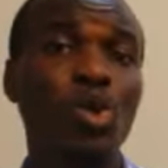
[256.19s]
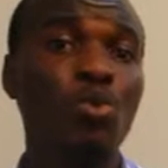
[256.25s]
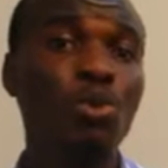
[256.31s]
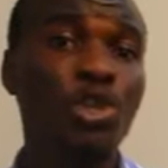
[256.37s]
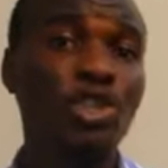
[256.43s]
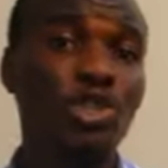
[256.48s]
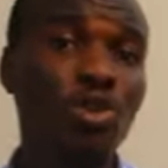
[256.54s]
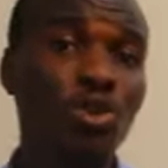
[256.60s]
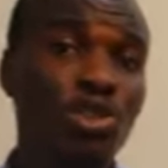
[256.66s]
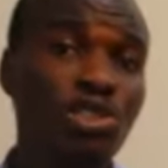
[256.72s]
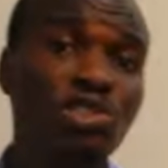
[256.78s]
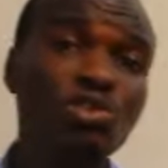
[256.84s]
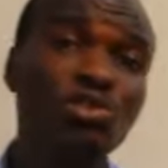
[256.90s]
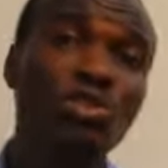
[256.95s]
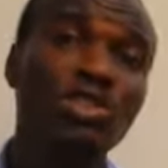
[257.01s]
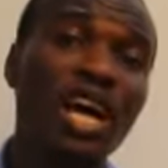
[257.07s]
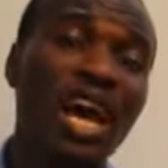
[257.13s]
which shows
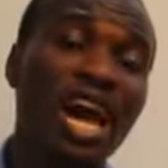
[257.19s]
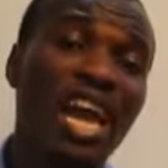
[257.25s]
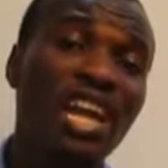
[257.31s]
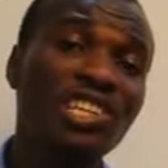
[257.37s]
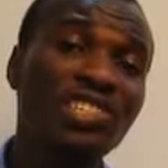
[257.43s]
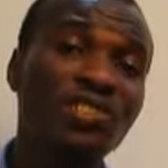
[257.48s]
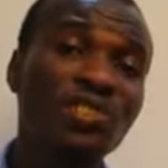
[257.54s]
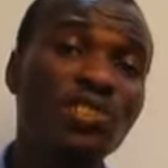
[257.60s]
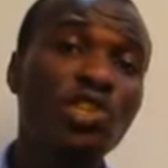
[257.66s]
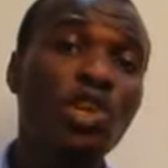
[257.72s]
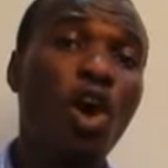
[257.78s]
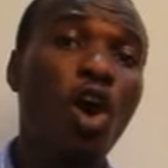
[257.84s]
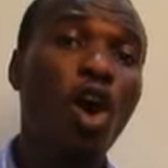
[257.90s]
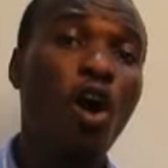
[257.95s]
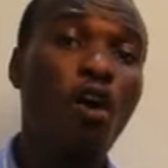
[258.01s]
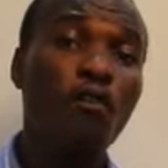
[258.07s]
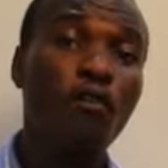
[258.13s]
the total entry
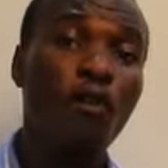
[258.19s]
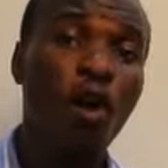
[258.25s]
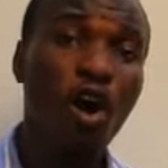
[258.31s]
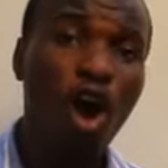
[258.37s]
of